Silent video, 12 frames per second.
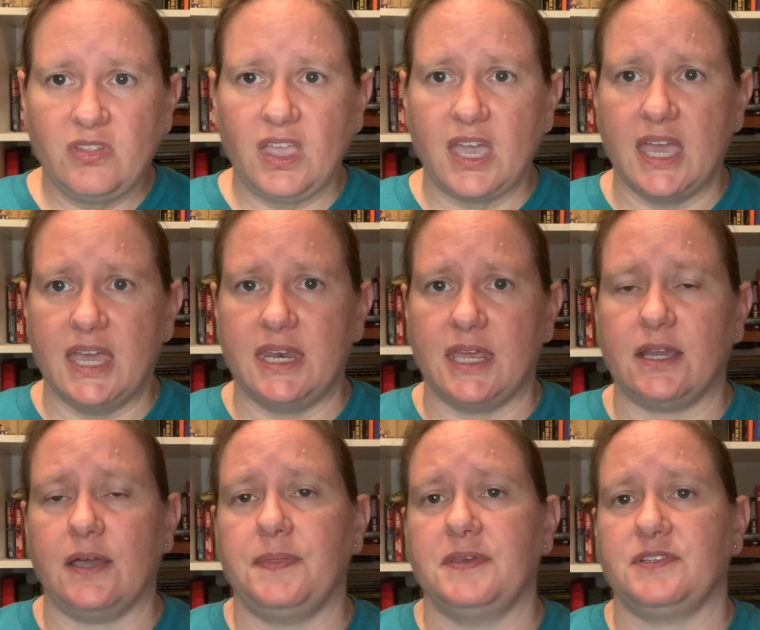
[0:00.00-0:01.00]
And I
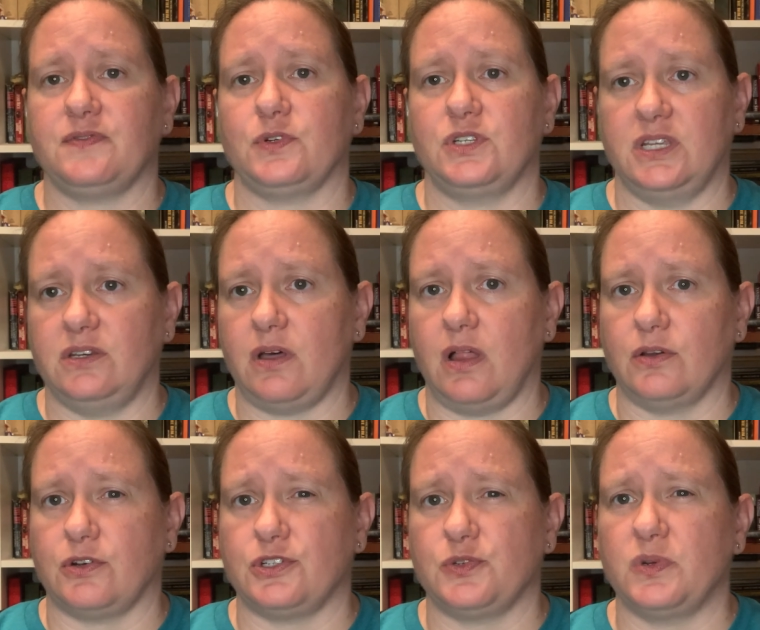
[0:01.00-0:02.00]
got this for
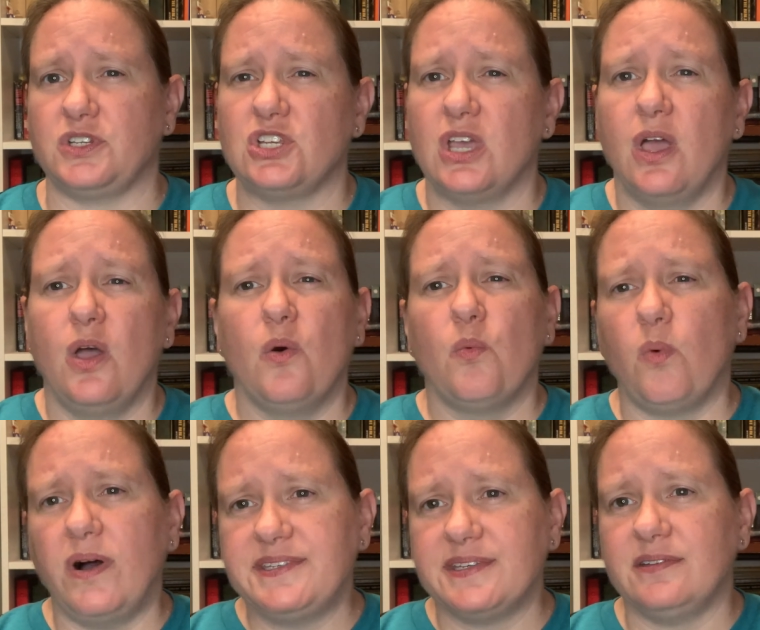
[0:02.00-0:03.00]
$10, which
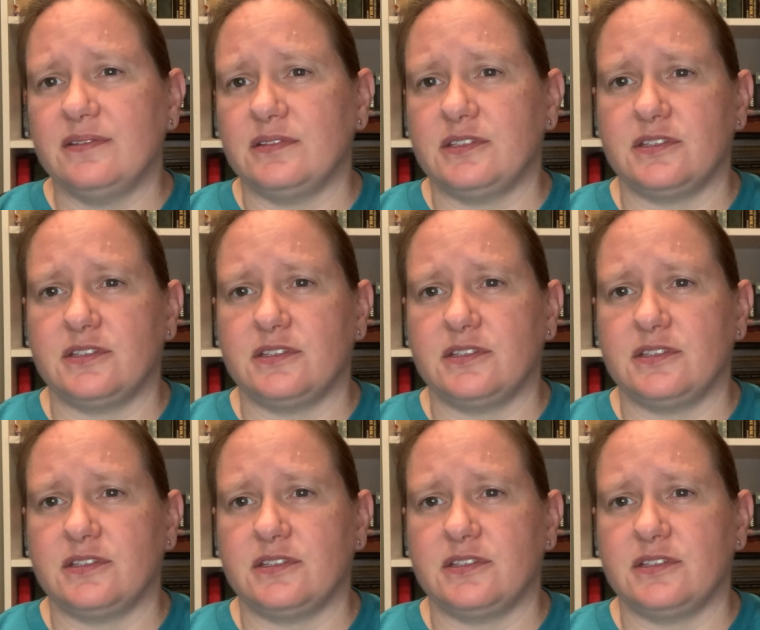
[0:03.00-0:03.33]
wasn't,